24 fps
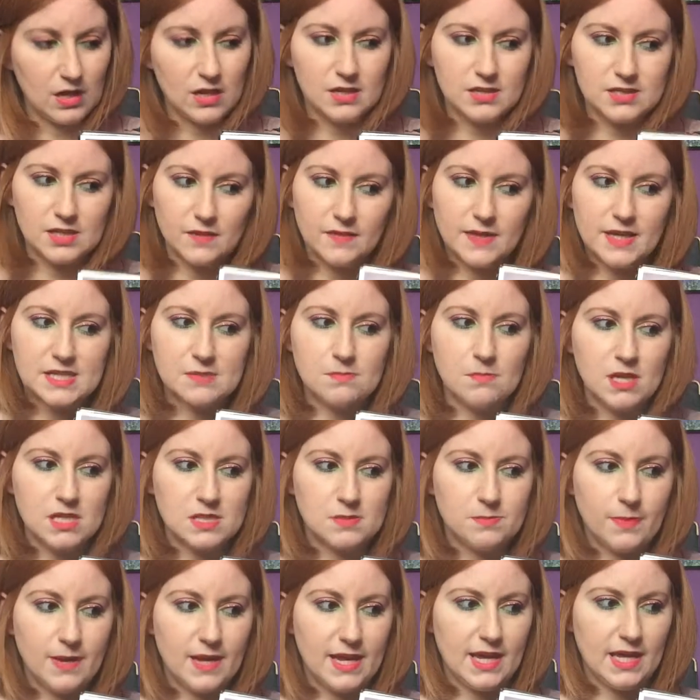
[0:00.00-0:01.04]
So this
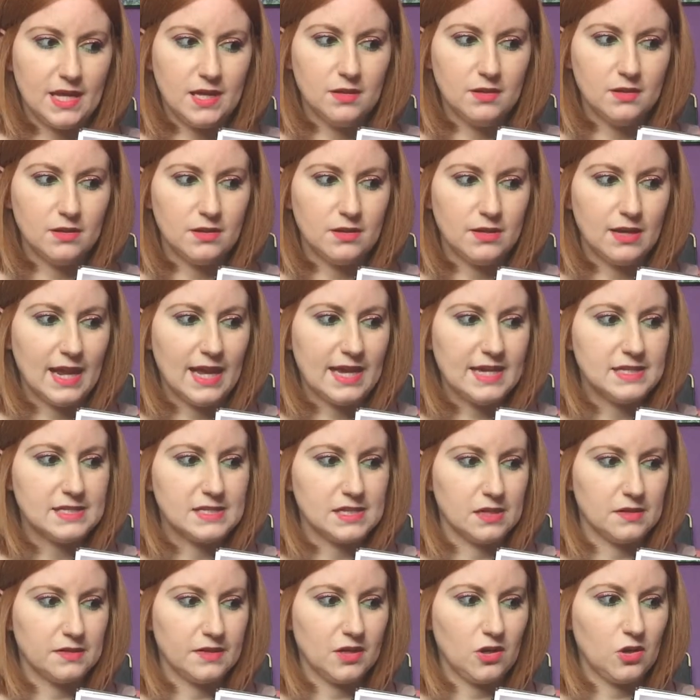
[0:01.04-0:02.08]
must be
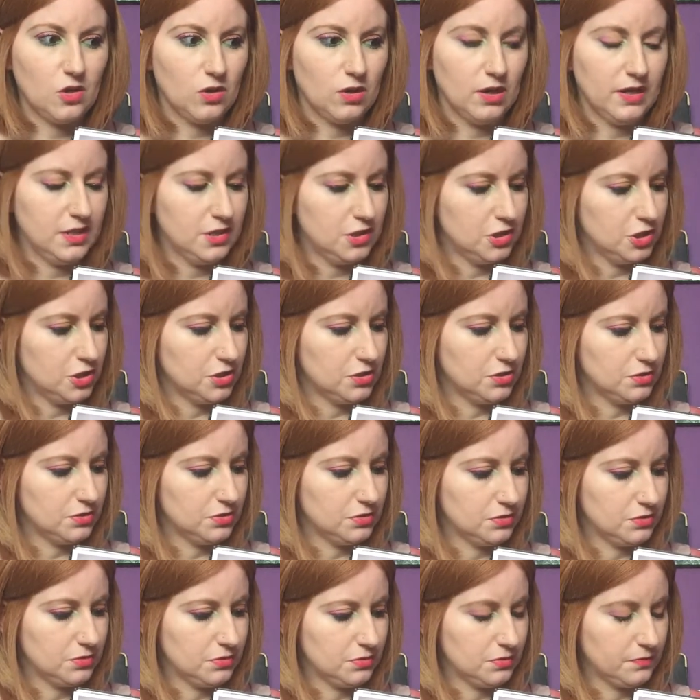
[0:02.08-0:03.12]
later than college.
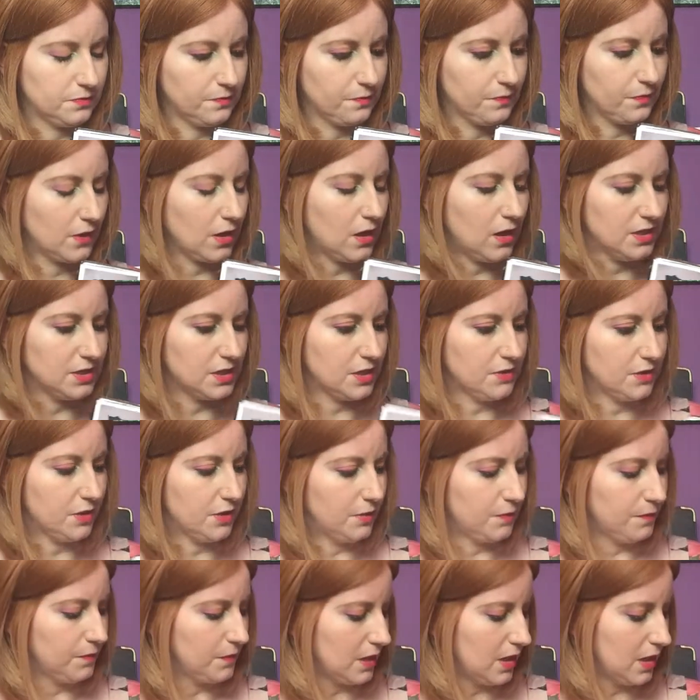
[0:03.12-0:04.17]
I don't
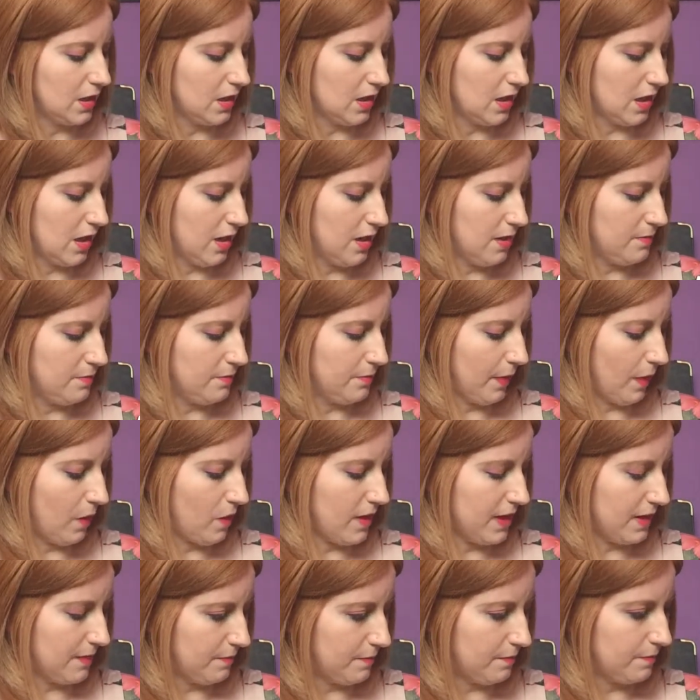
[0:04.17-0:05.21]
know. But
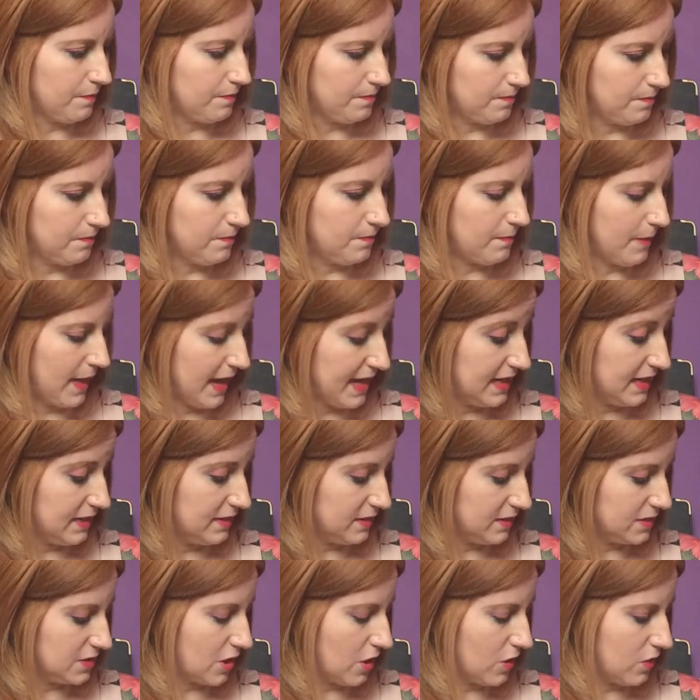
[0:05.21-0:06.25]
I painted
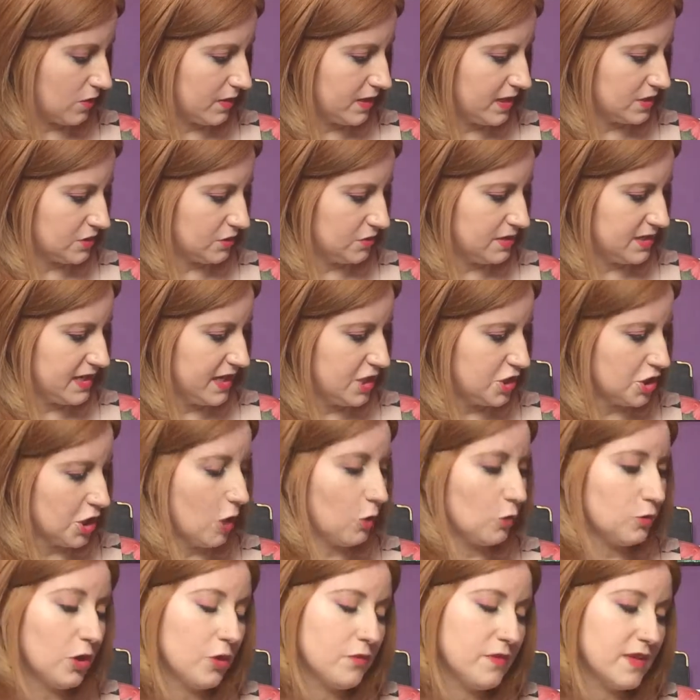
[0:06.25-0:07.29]
the darkness on the t-shirt.
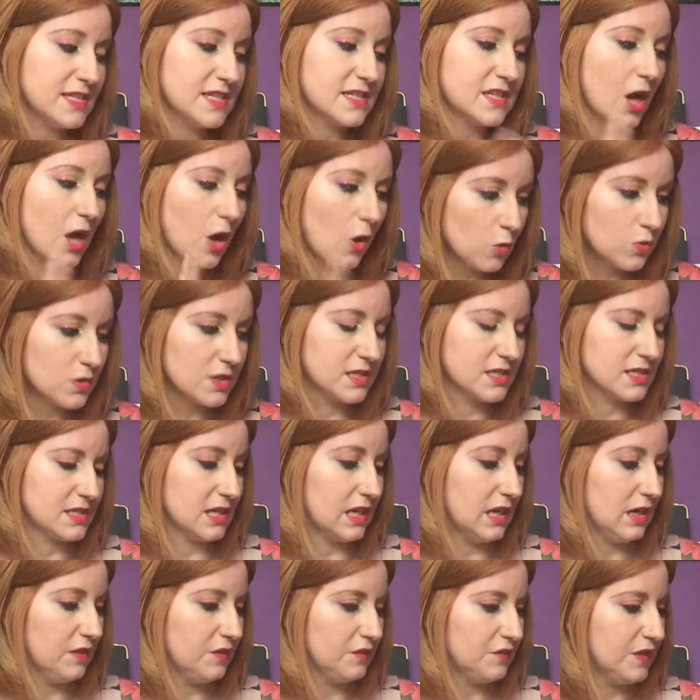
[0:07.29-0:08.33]
Oh no, this is older
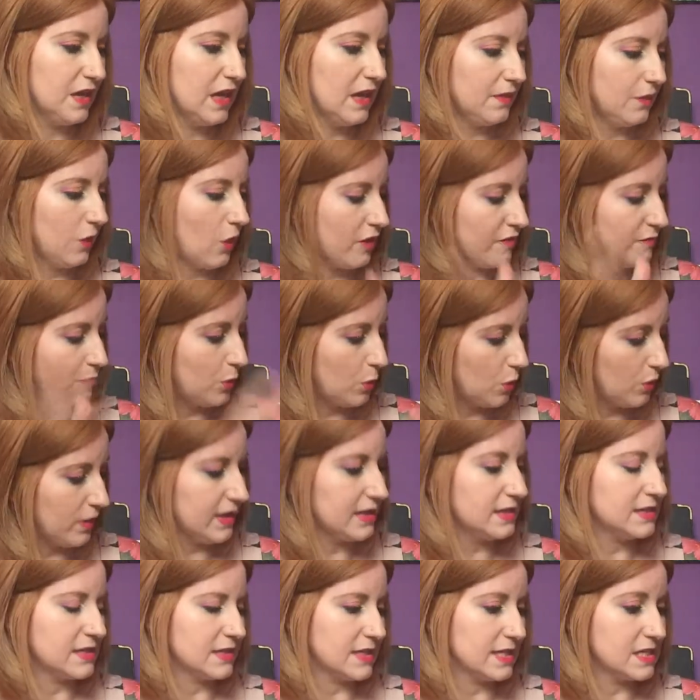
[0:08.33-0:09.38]
stuff that I've put
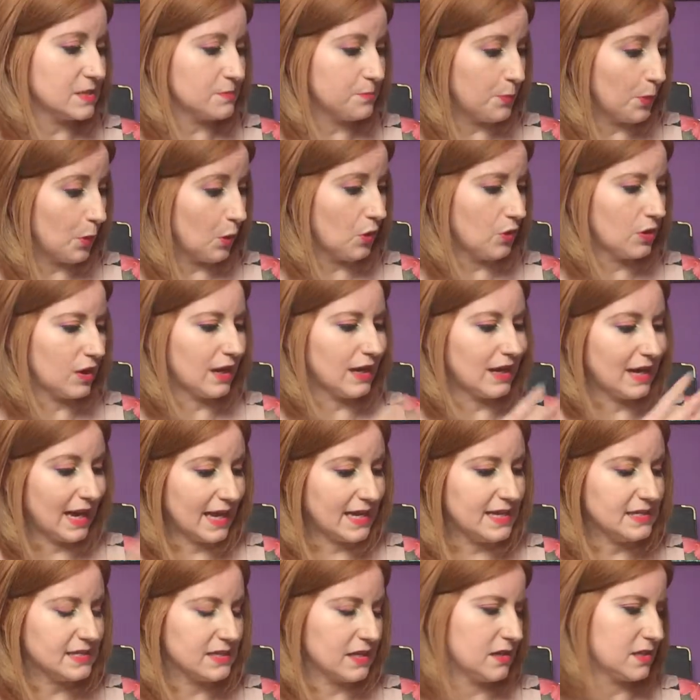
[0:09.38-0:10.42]
into this book
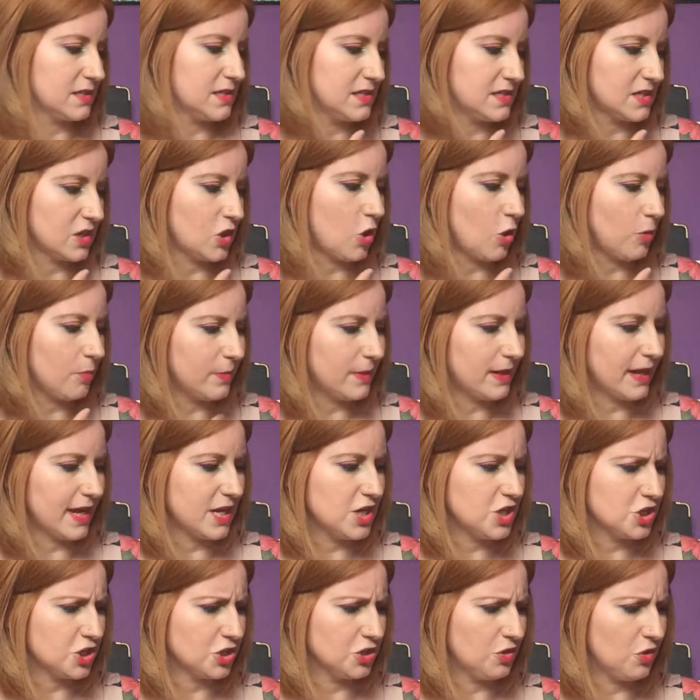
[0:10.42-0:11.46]
later. So it's a
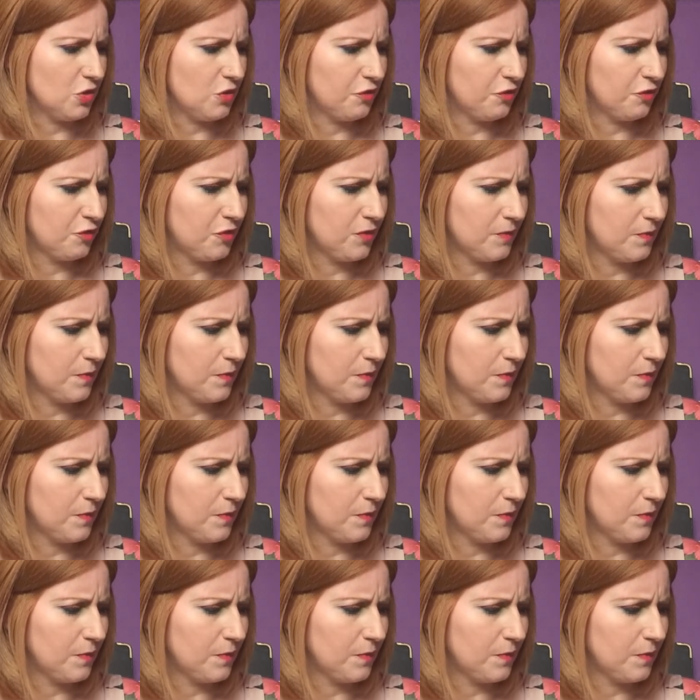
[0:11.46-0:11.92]
combination of